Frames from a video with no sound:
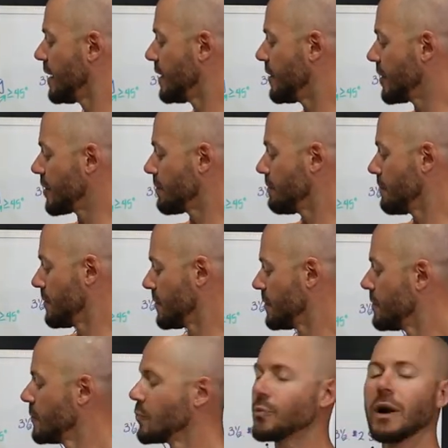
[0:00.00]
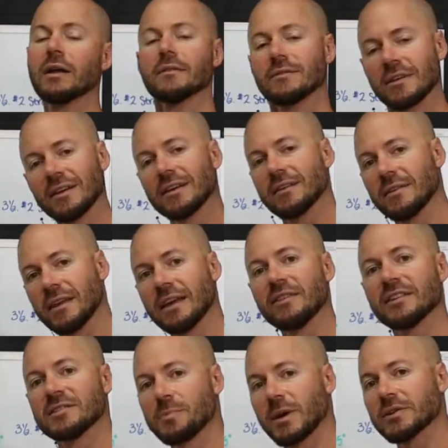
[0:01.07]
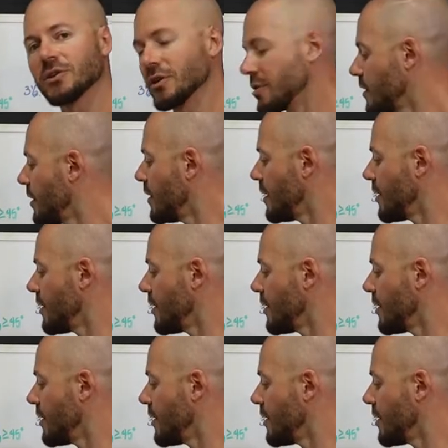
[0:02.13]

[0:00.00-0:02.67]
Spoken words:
They're, in this picture,